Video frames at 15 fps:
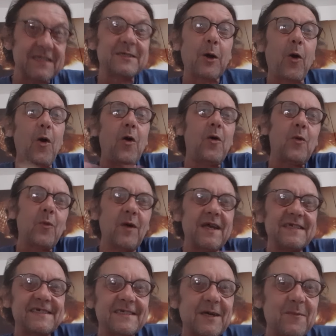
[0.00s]
It's
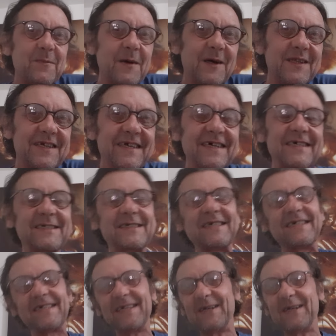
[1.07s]
always somebody else.